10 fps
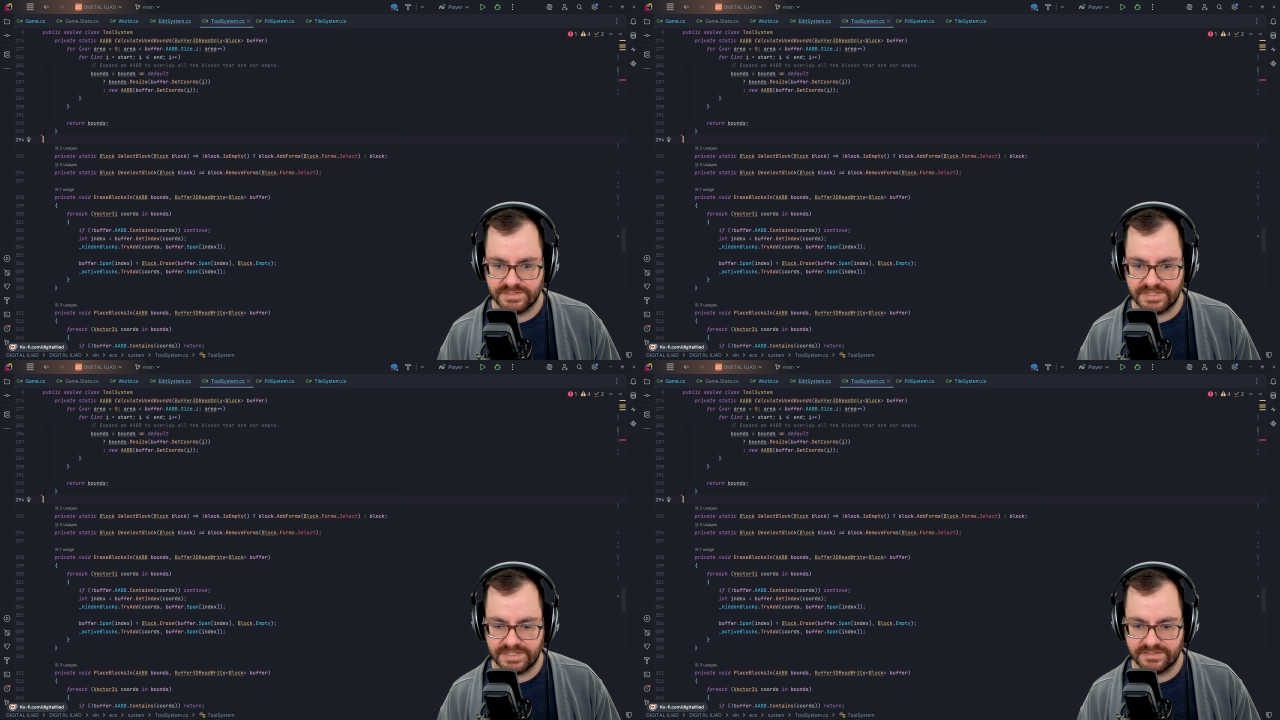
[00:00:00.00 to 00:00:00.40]

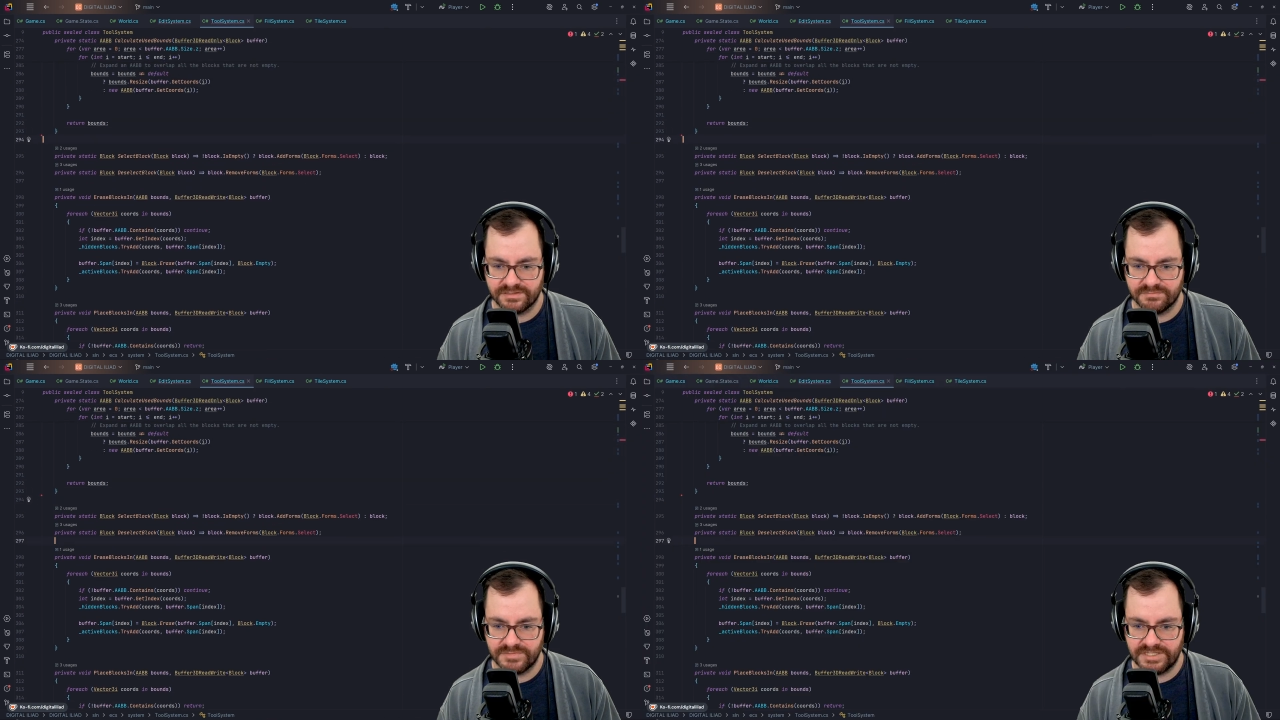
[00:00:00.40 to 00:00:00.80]
then I added
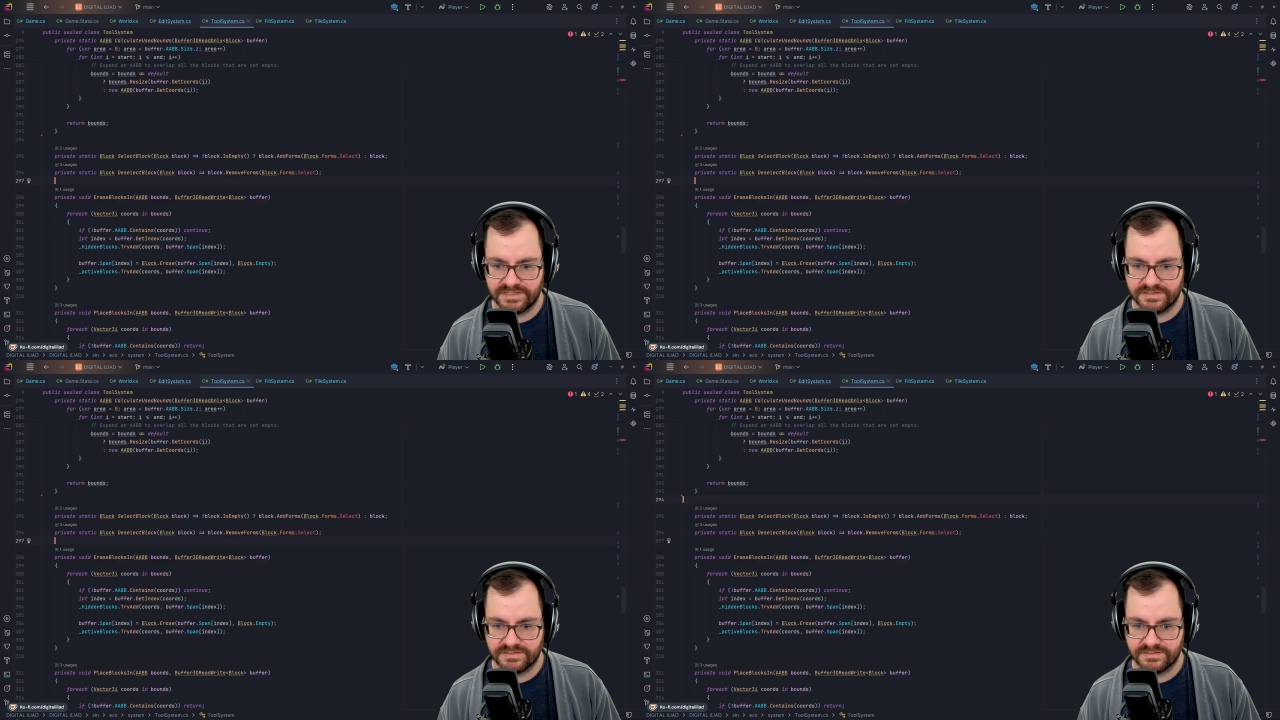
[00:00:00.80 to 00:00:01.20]
them
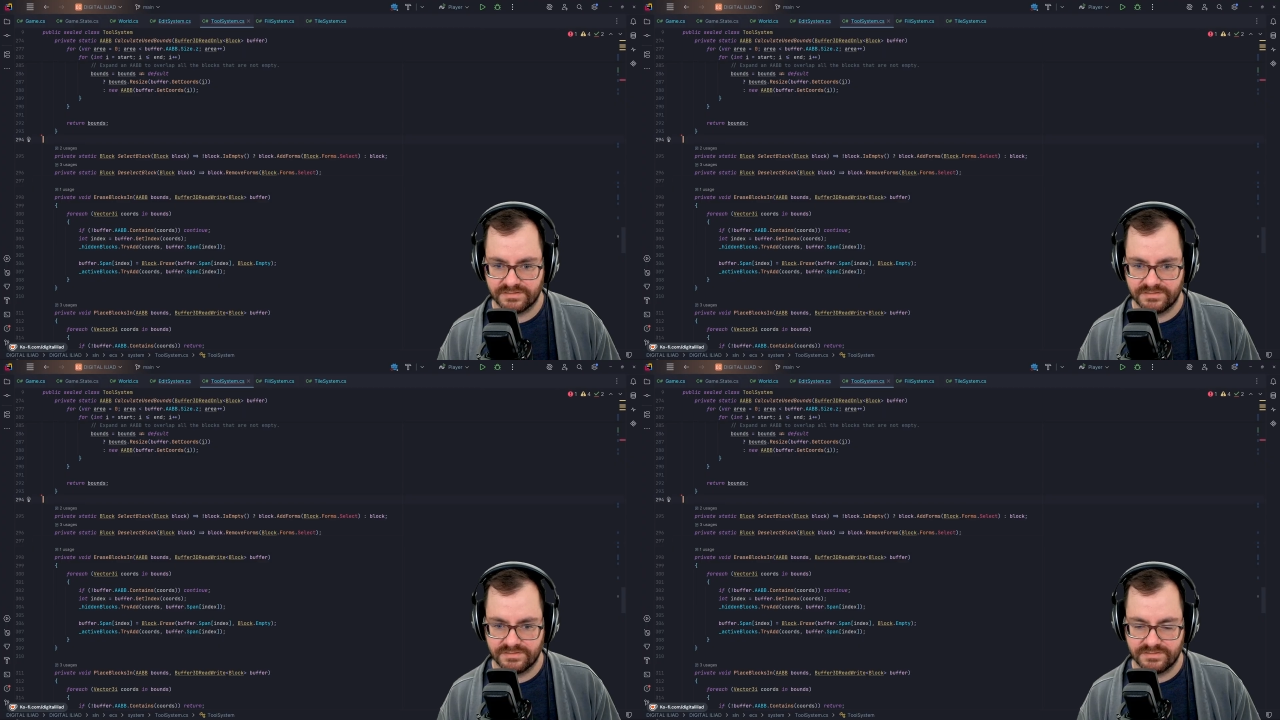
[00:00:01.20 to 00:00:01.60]
back
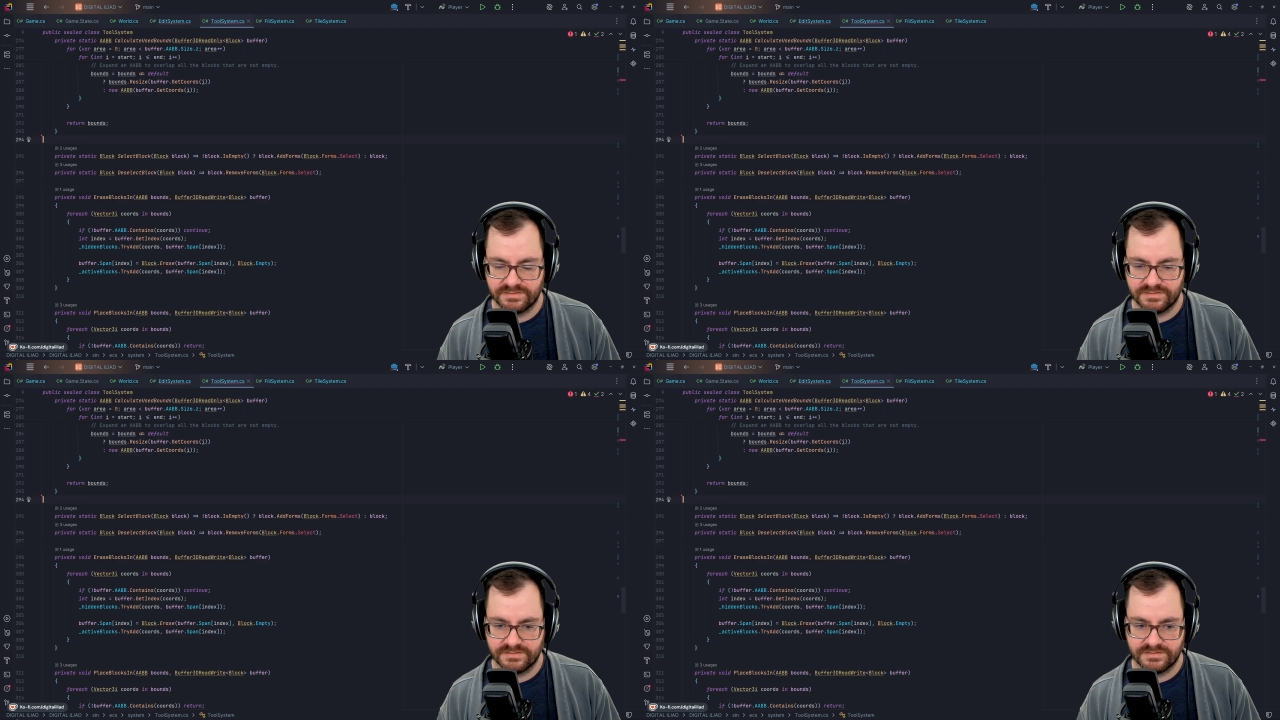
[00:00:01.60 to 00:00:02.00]

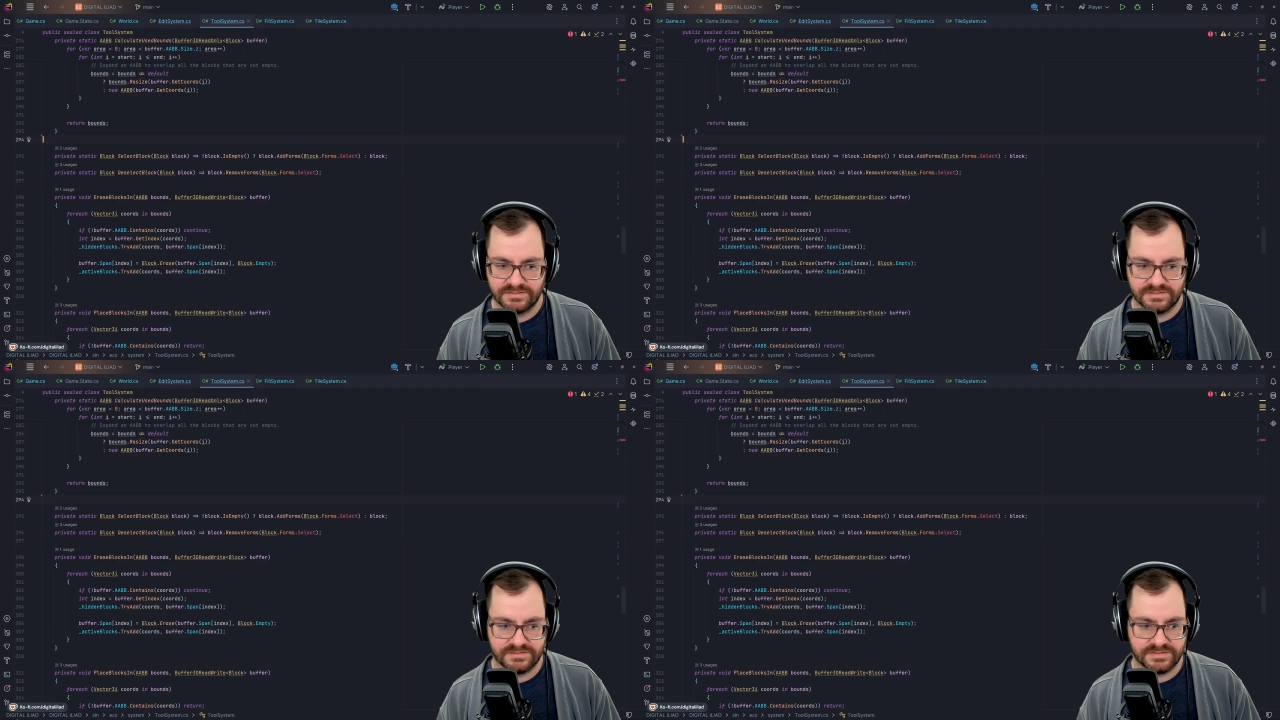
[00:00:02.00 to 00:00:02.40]

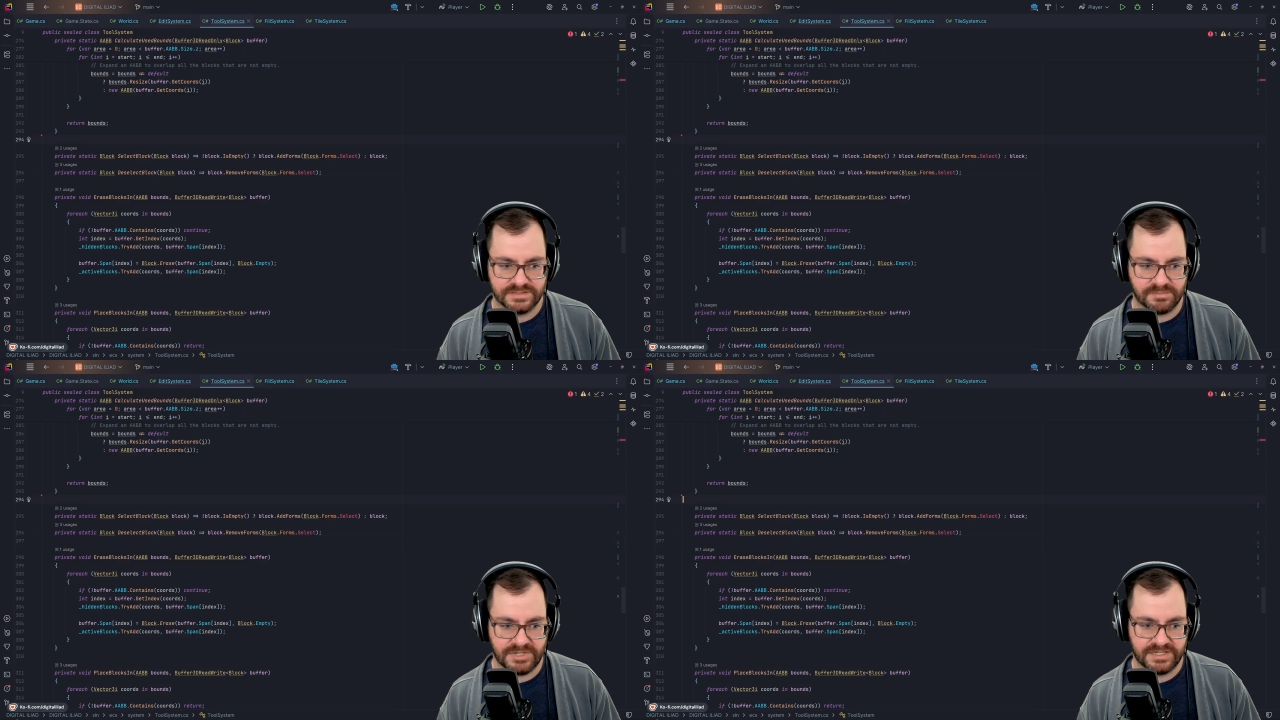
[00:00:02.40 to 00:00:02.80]
in
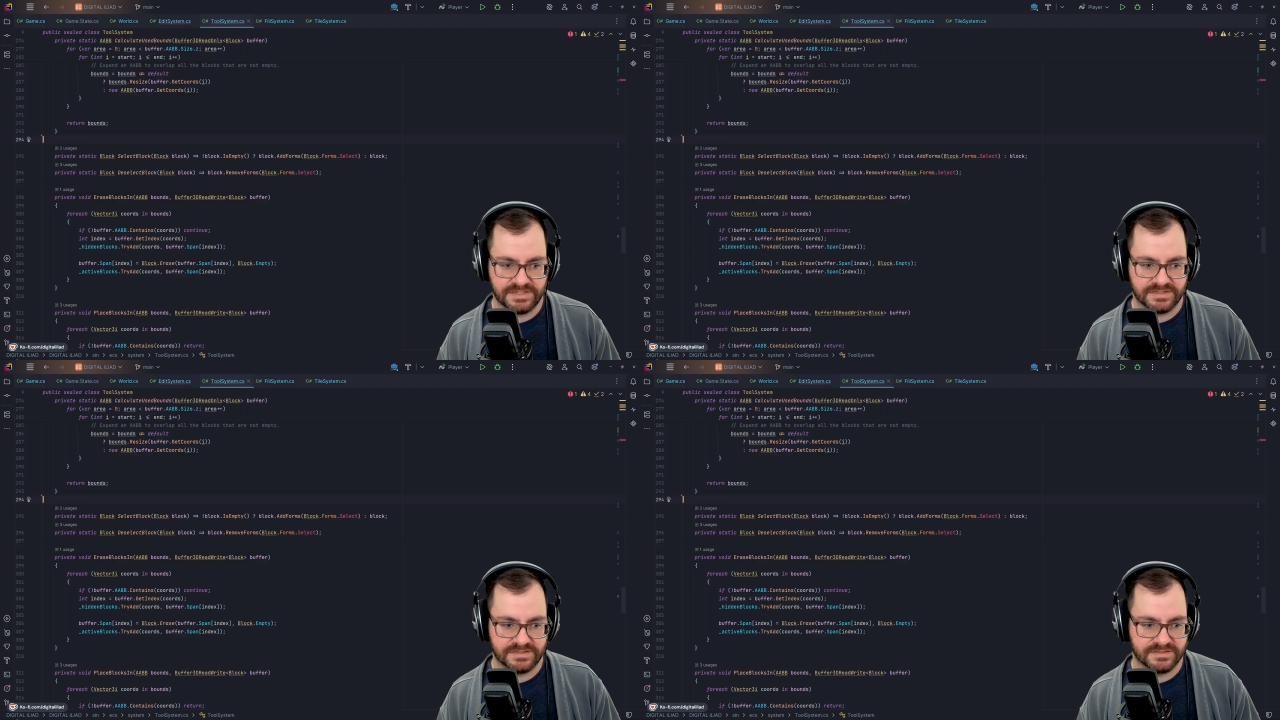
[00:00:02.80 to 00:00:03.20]
a
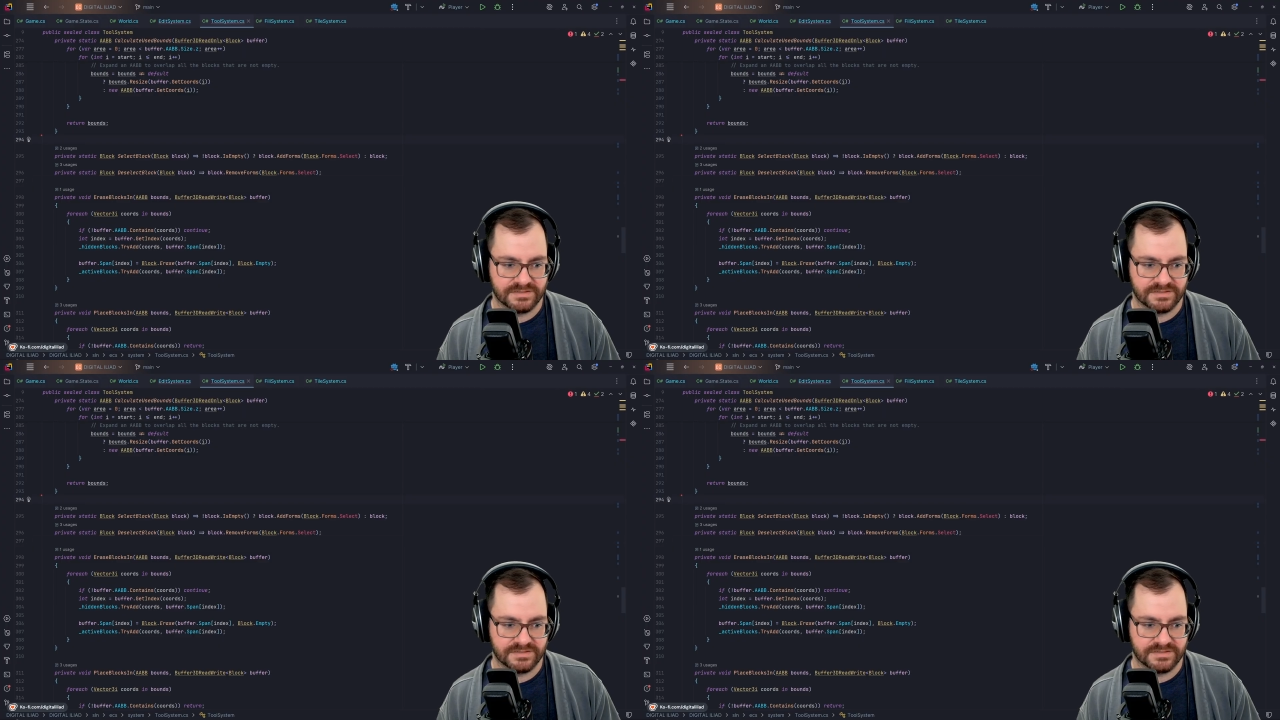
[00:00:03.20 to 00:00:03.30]
panic.